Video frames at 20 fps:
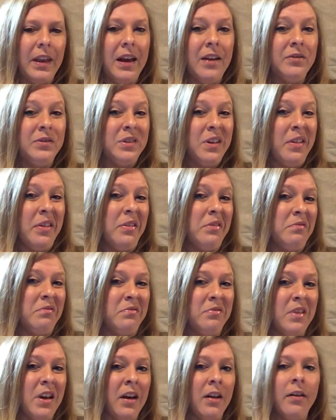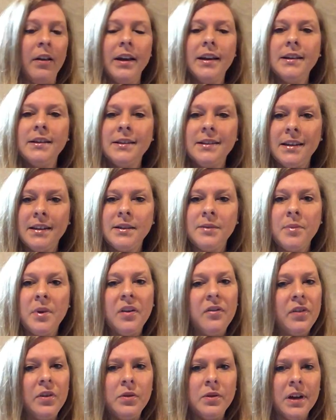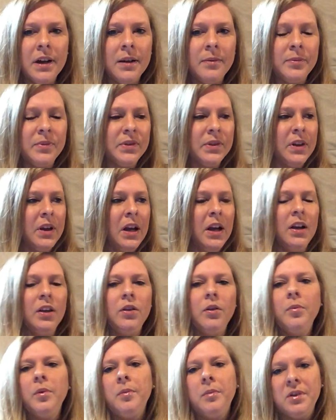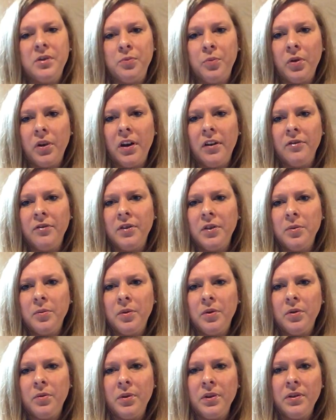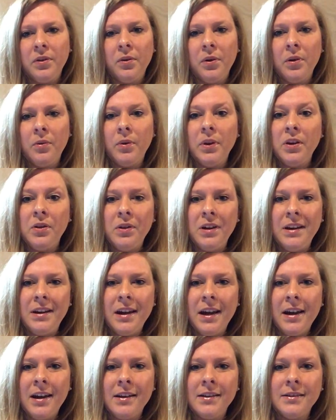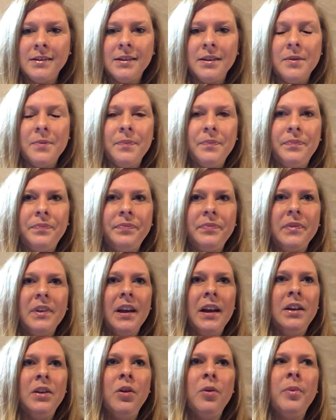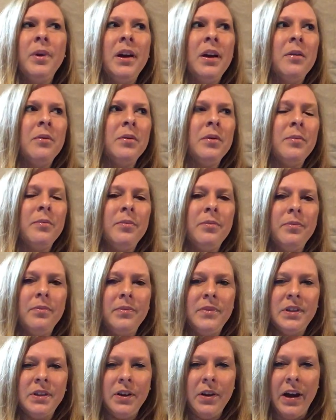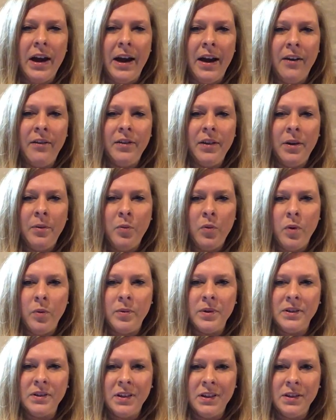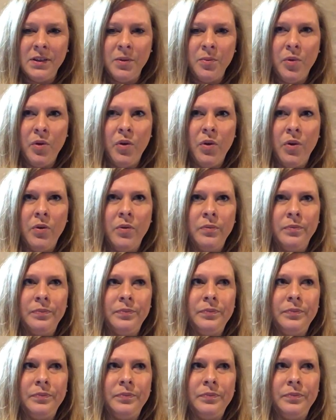have done a client assessment a few times, you'll be much more comfortable with knowing what you need to ask, and you'll be able to have a more presentable